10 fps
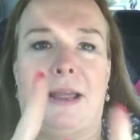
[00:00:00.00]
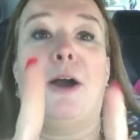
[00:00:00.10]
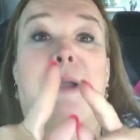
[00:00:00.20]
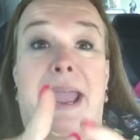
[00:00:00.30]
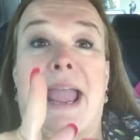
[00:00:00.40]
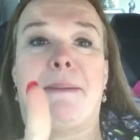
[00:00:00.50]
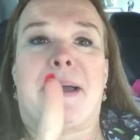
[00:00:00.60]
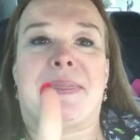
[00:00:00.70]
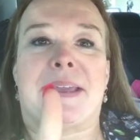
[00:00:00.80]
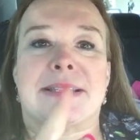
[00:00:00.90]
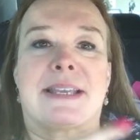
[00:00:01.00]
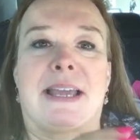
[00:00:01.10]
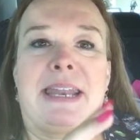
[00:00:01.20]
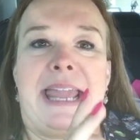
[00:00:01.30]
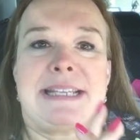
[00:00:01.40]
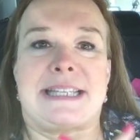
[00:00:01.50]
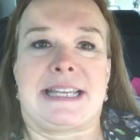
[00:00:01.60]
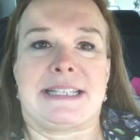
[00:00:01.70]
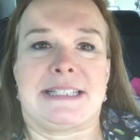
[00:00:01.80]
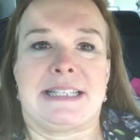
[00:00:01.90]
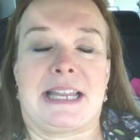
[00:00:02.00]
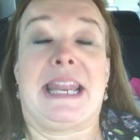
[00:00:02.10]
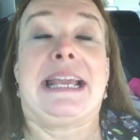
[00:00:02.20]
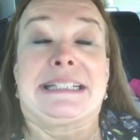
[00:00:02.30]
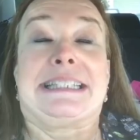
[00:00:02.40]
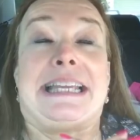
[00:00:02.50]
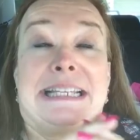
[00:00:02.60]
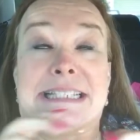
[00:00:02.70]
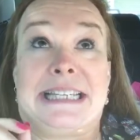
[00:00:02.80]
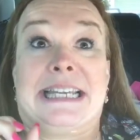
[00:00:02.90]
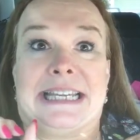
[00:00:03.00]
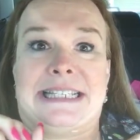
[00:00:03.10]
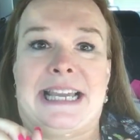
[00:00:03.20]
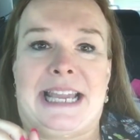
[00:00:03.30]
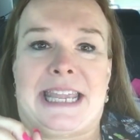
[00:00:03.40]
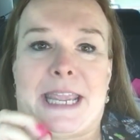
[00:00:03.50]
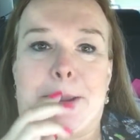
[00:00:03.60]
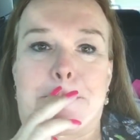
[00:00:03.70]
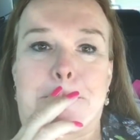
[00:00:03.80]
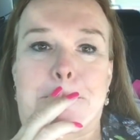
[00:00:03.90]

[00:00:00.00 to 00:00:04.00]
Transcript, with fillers: Okay, how about this? Lexington, Kentucky.